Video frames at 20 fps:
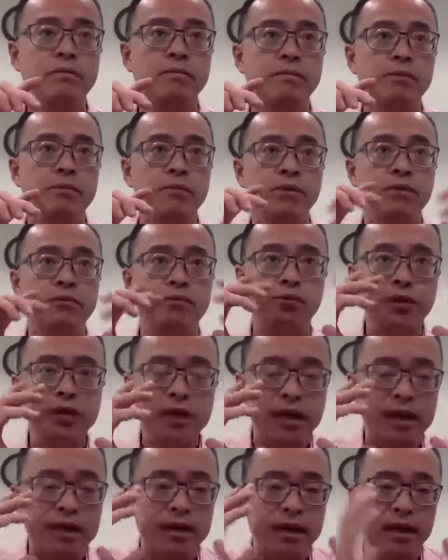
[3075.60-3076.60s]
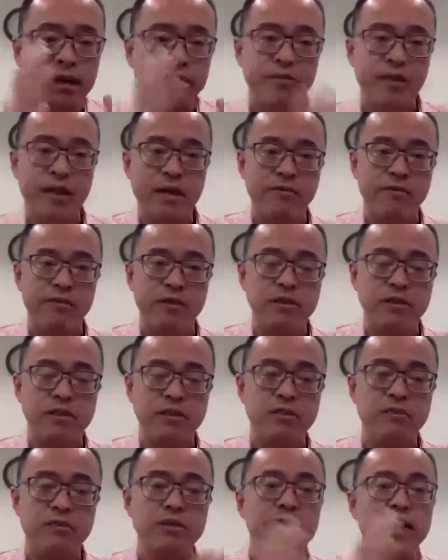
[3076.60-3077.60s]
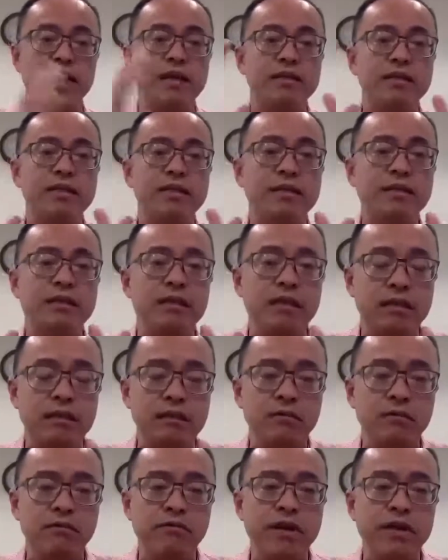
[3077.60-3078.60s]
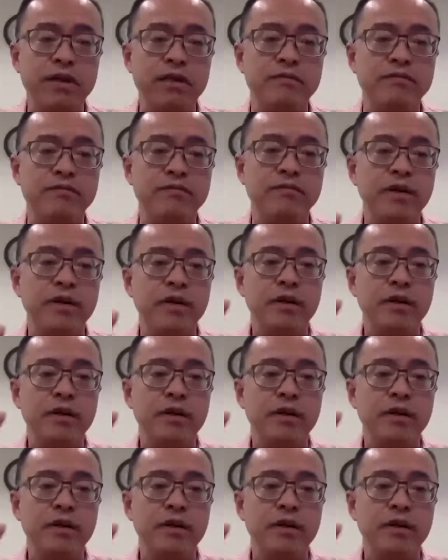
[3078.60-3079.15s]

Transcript: if we can have that history and then the innovative